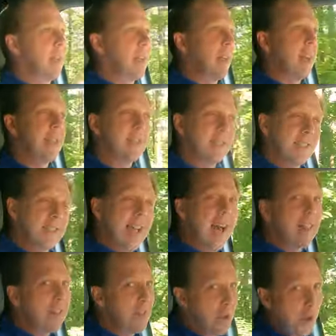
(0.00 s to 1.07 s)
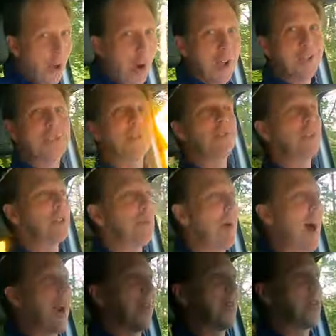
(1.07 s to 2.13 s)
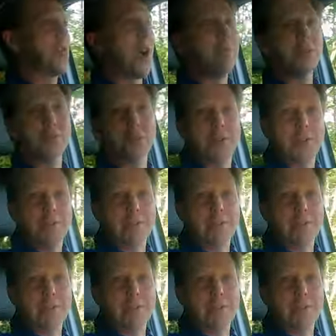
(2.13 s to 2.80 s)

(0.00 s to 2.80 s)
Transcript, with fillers: And it's exactly the cost of this model that troubles me the